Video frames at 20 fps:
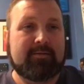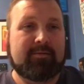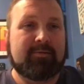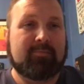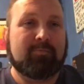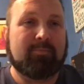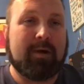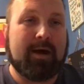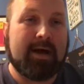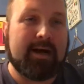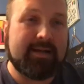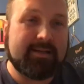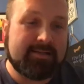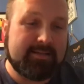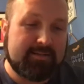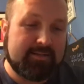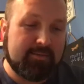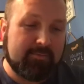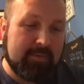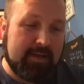Boz is
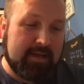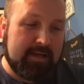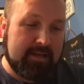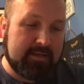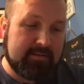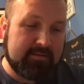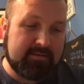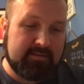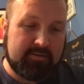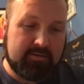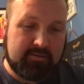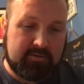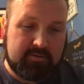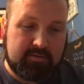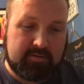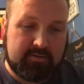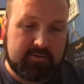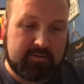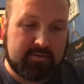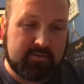the man, too.
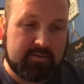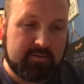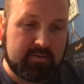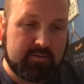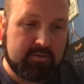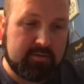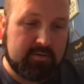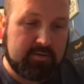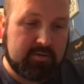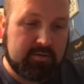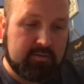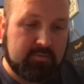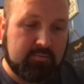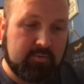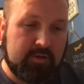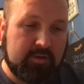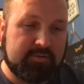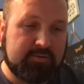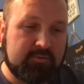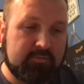Russell
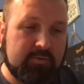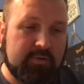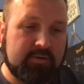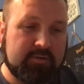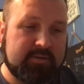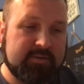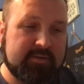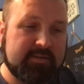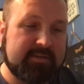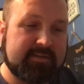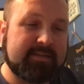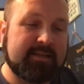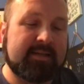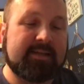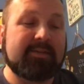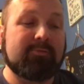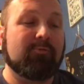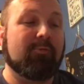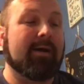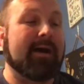Wilson,
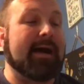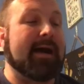T.Y.